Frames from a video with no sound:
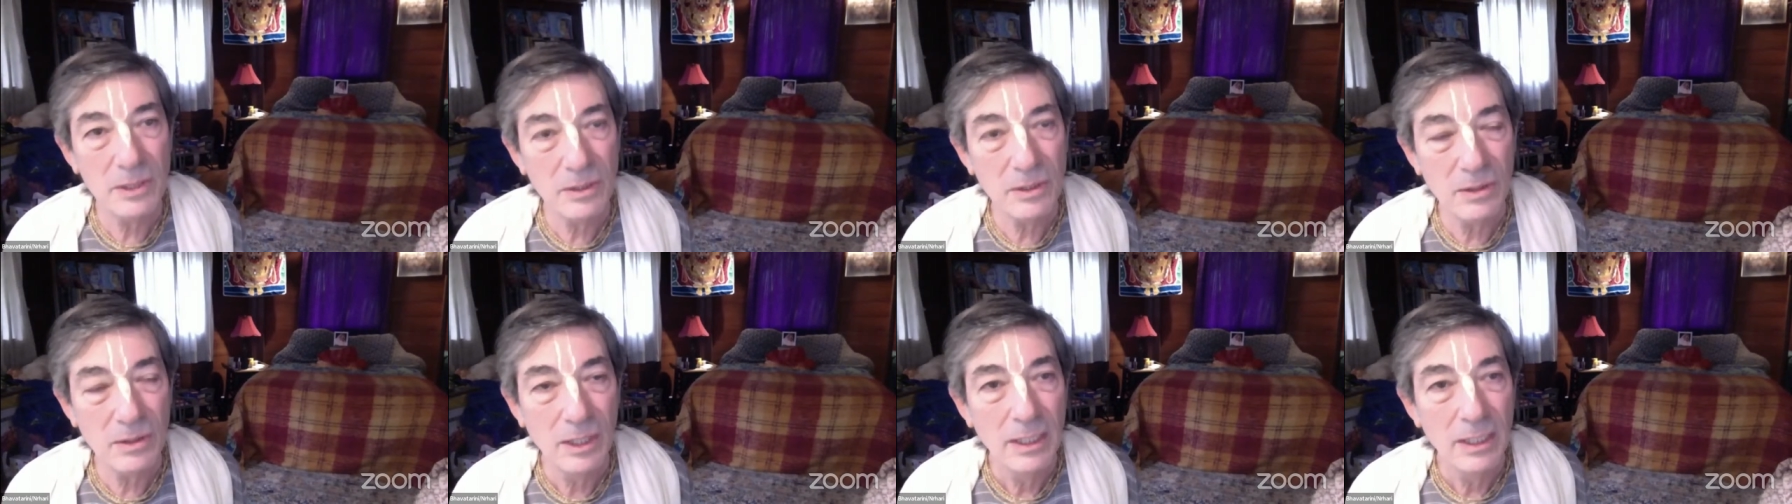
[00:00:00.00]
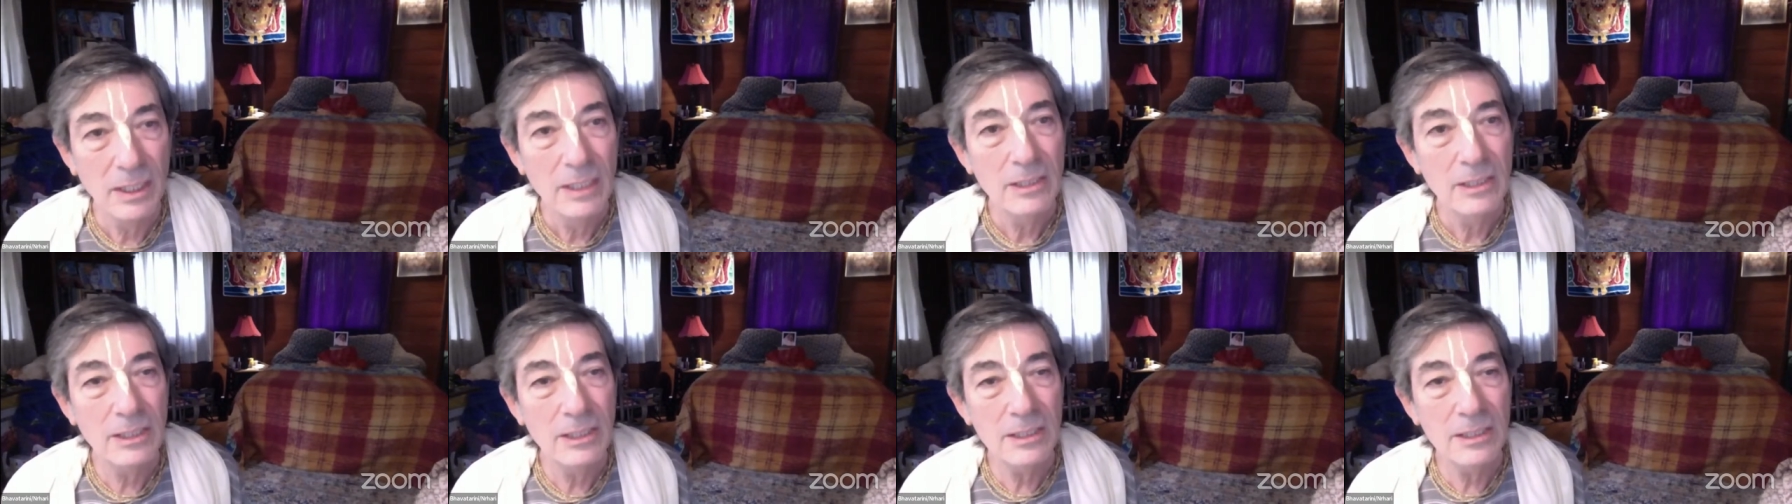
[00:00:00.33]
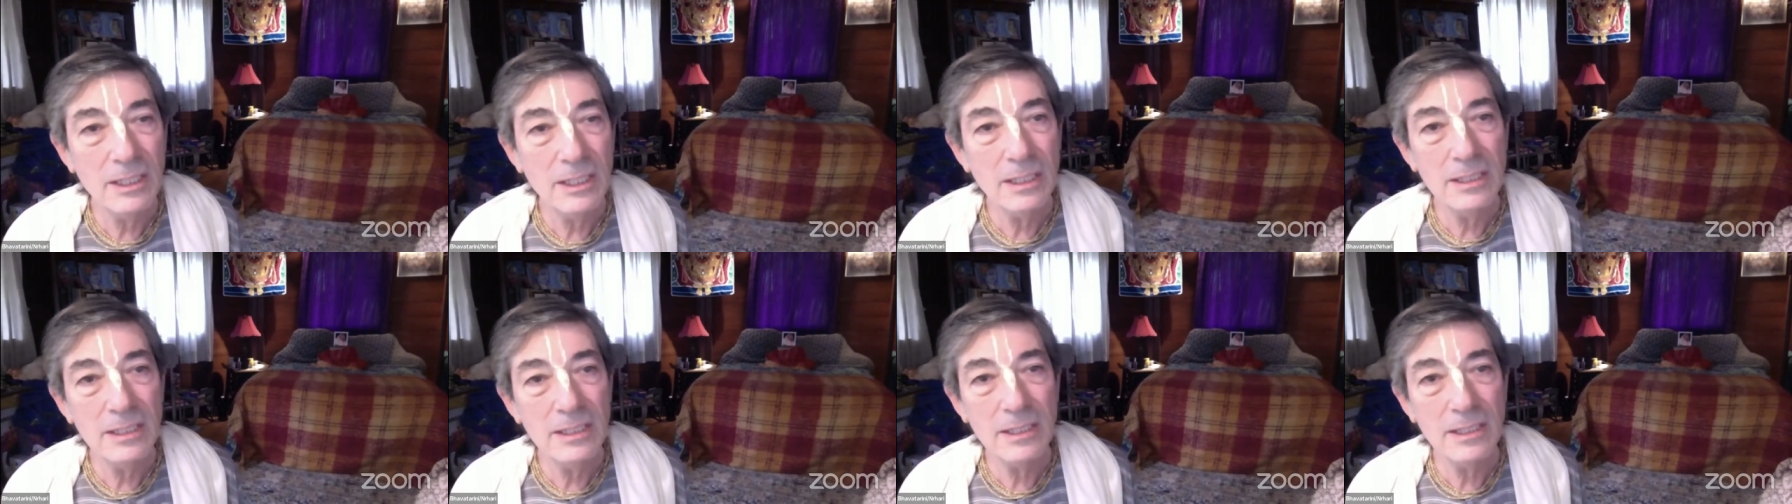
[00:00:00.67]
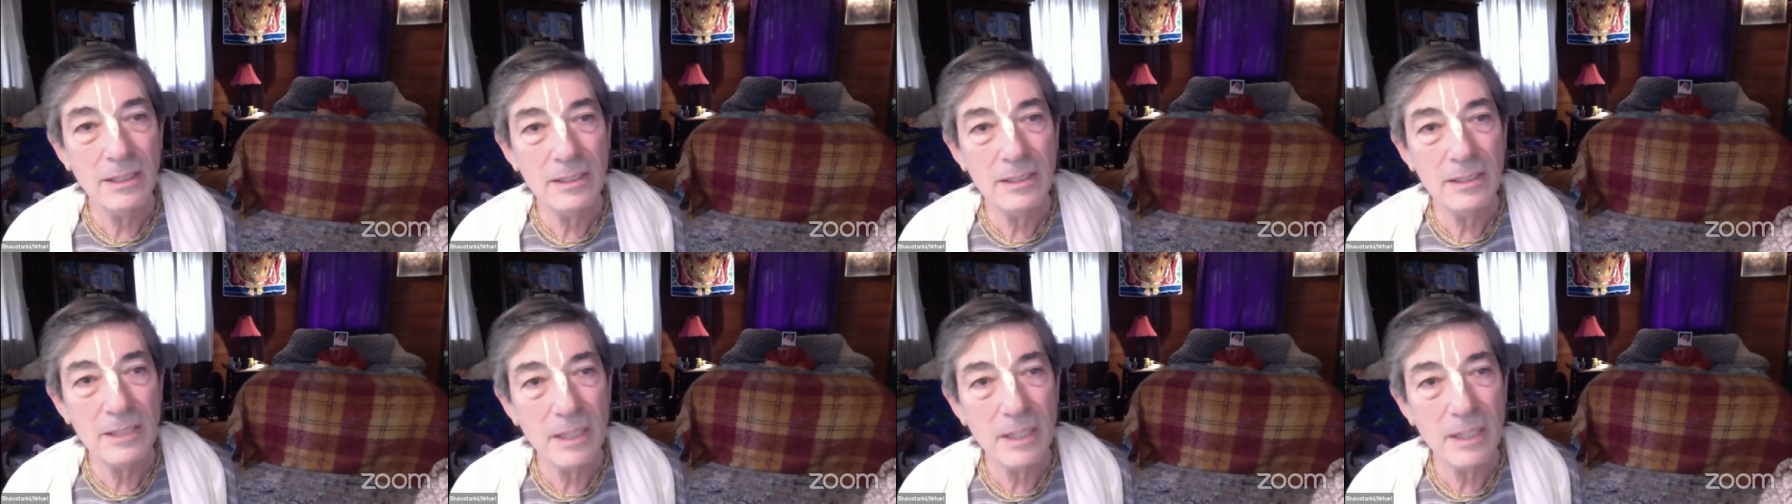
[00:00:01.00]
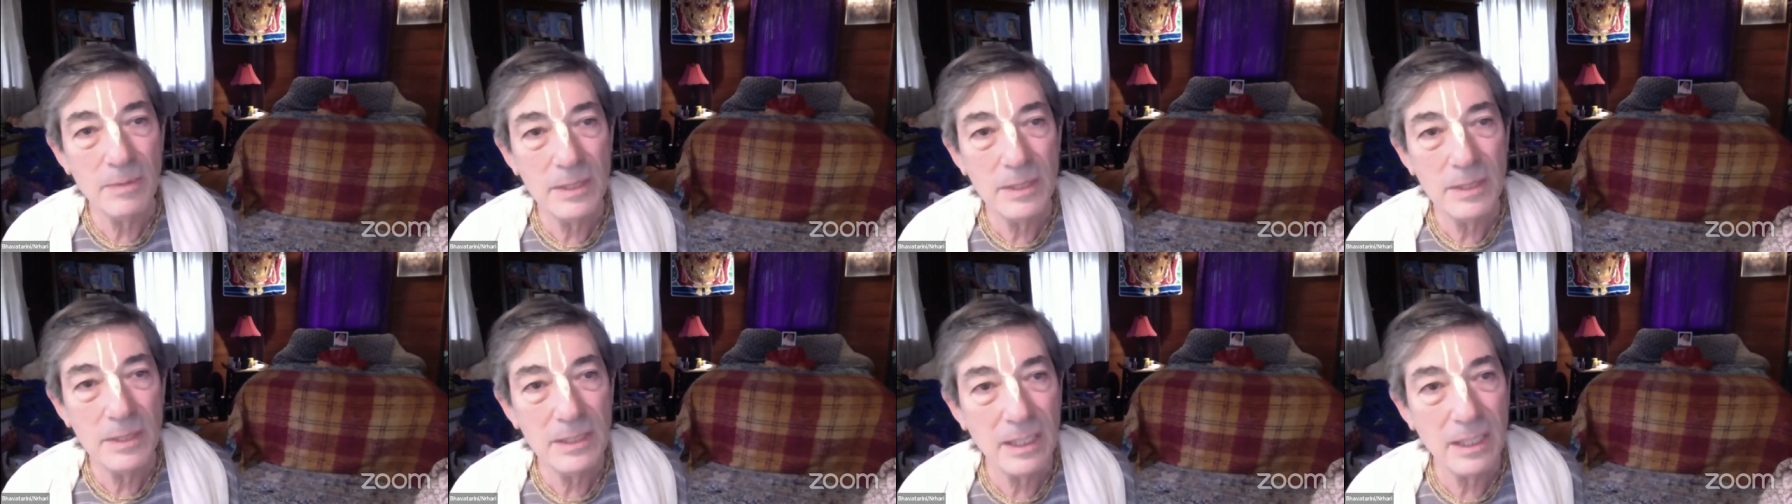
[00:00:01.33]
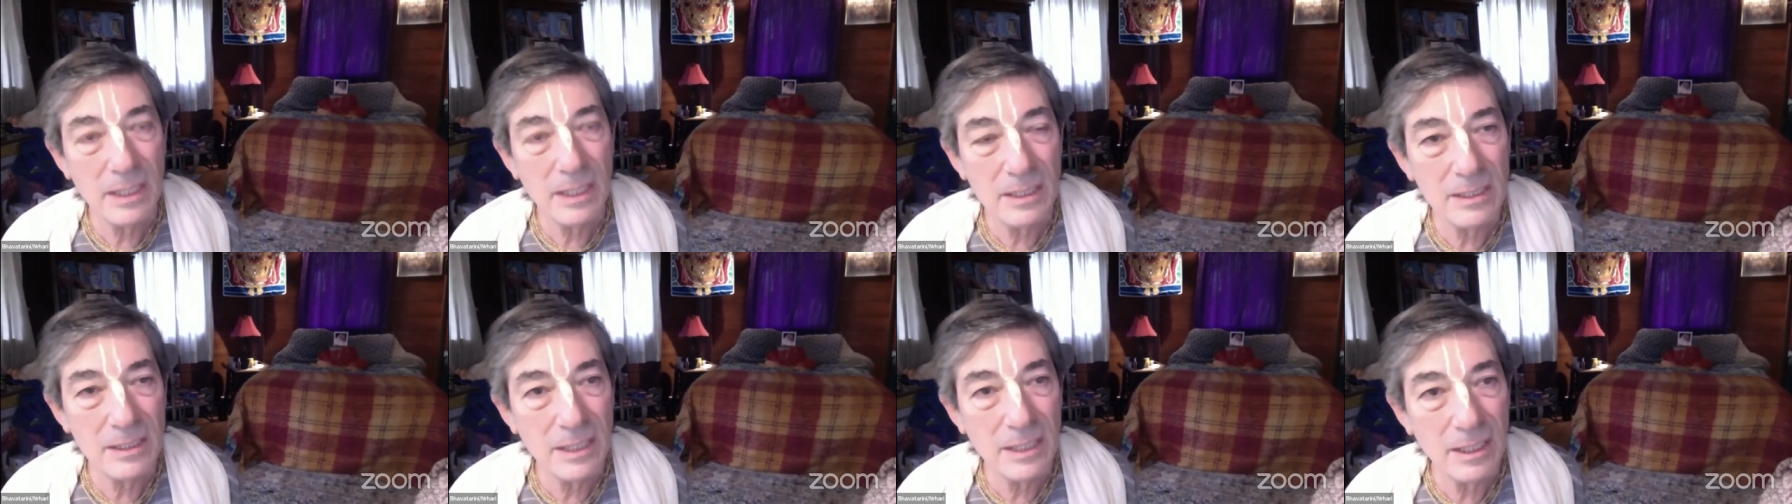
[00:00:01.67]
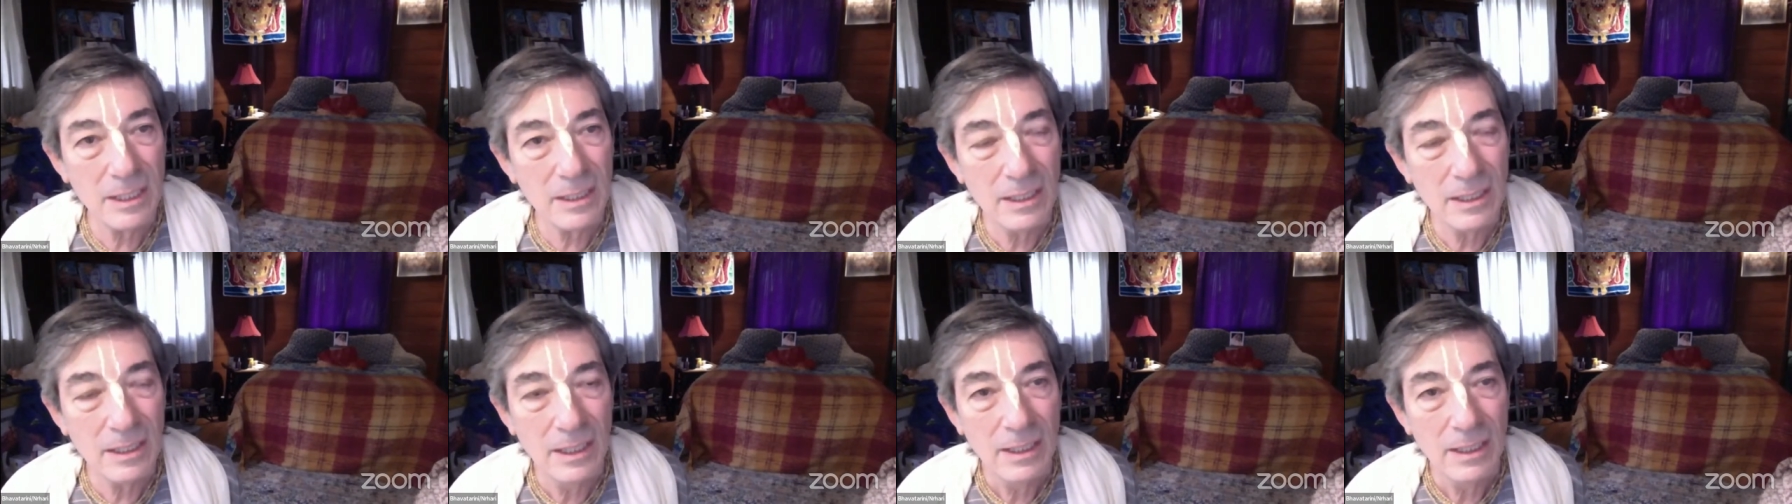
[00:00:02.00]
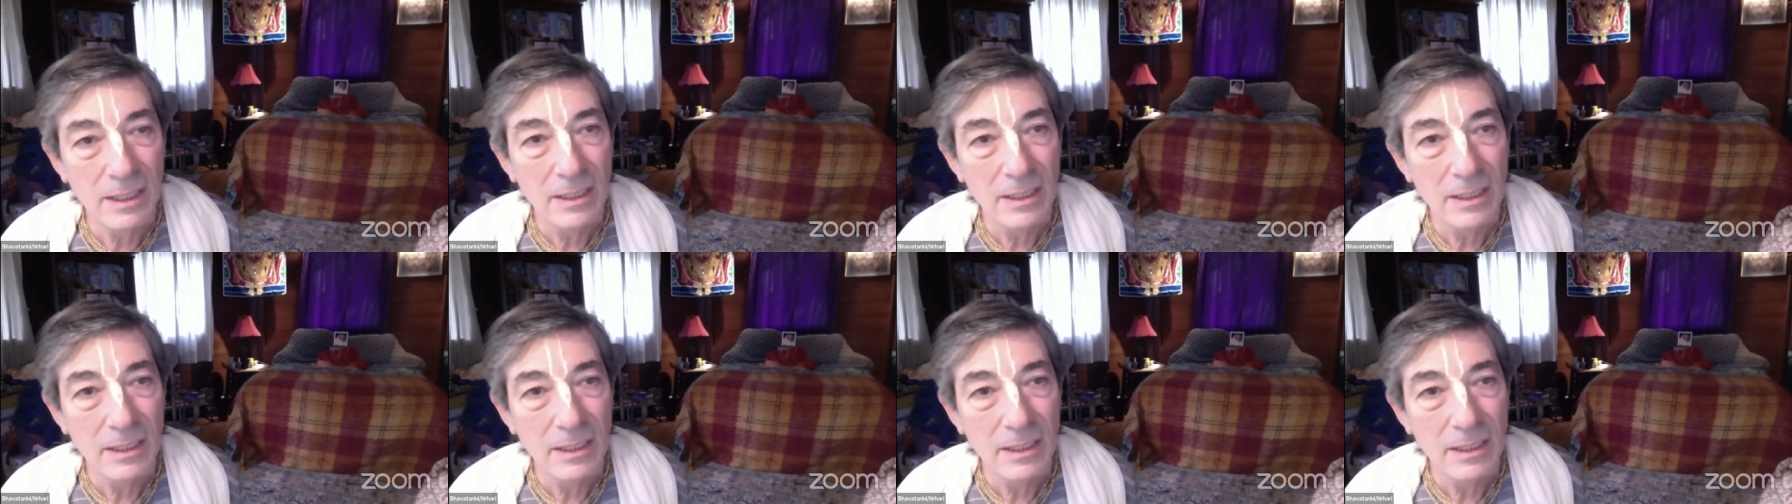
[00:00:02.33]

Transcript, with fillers: So Chaitanya Charitamrita has done